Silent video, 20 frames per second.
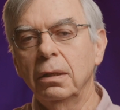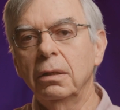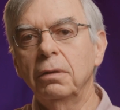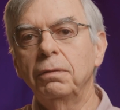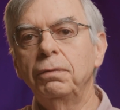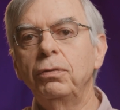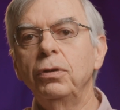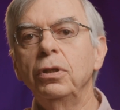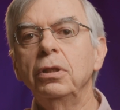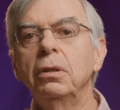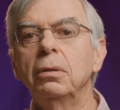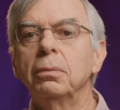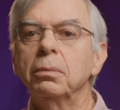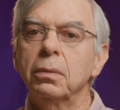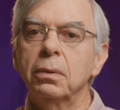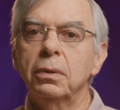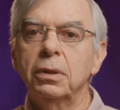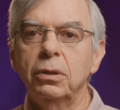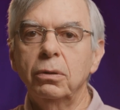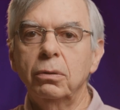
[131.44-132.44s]
the freedom
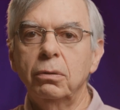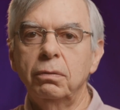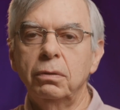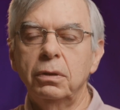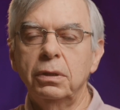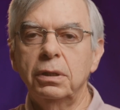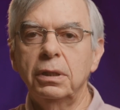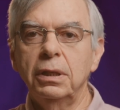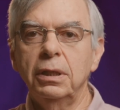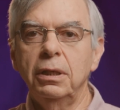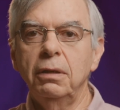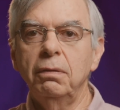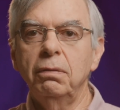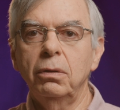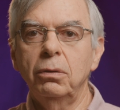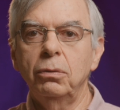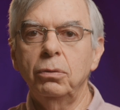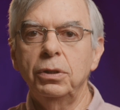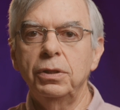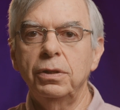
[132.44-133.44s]
the university gives
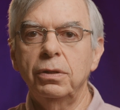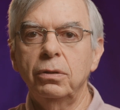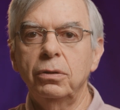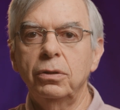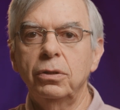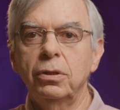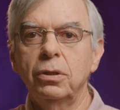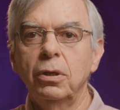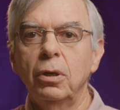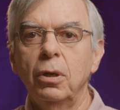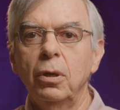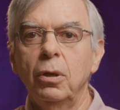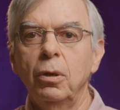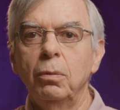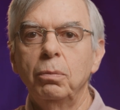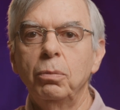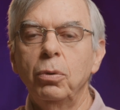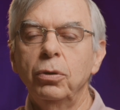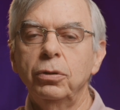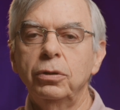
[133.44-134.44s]
the research,
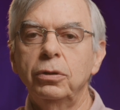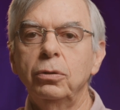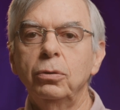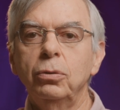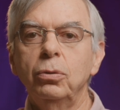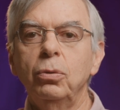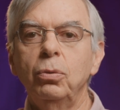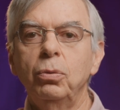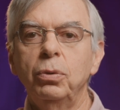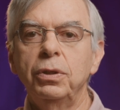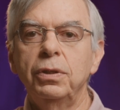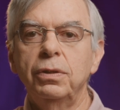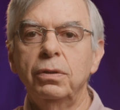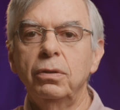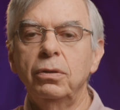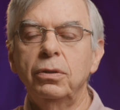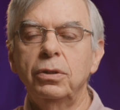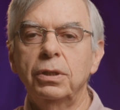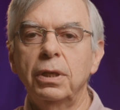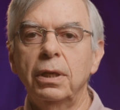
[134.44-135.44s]
both to do
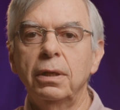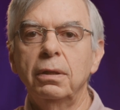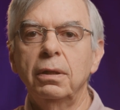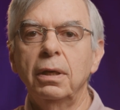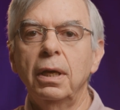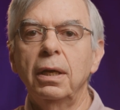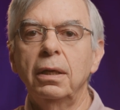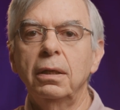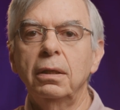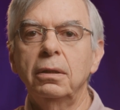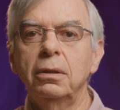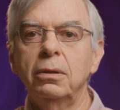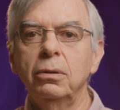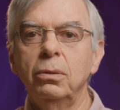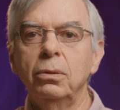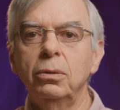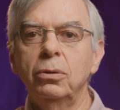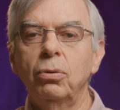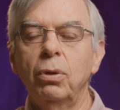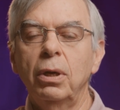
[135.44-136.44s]
research and then
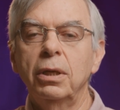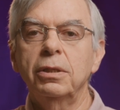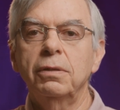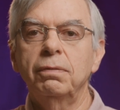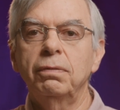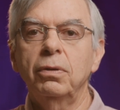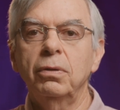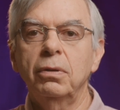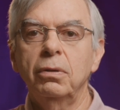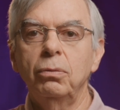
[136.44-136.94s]
to transfer the